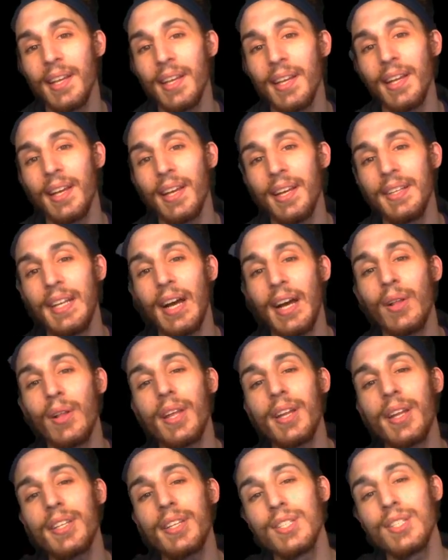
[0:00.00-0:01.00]
And now let
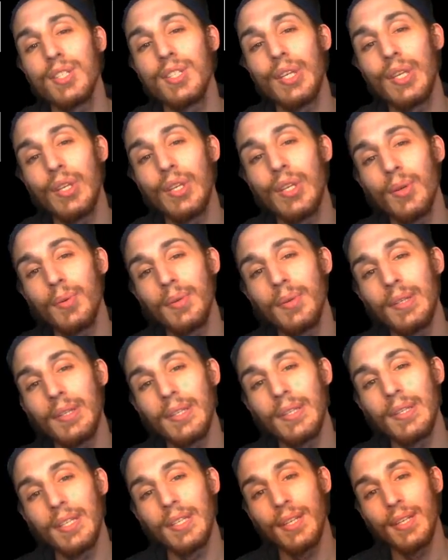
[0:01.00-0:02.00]
us continue
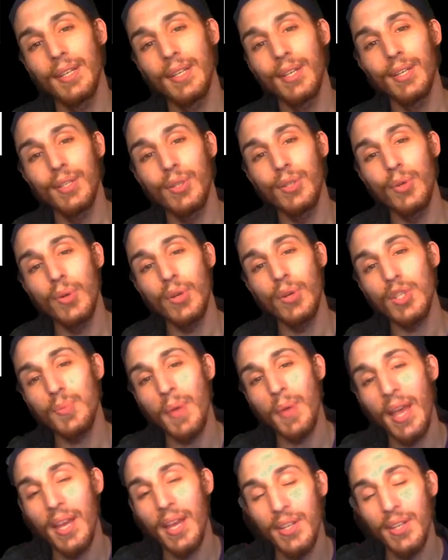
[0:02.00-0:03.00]
to
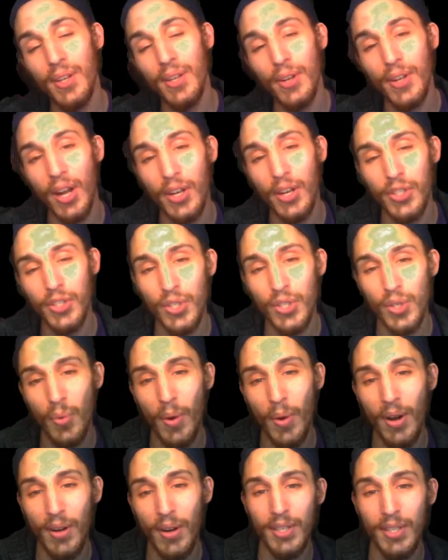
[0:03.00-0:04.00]
expand our conscious
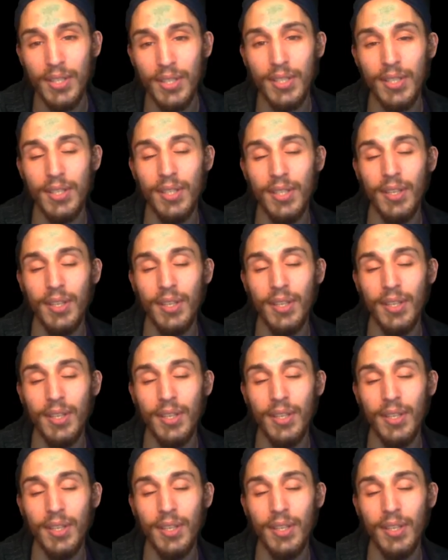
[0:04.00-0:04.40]
awareness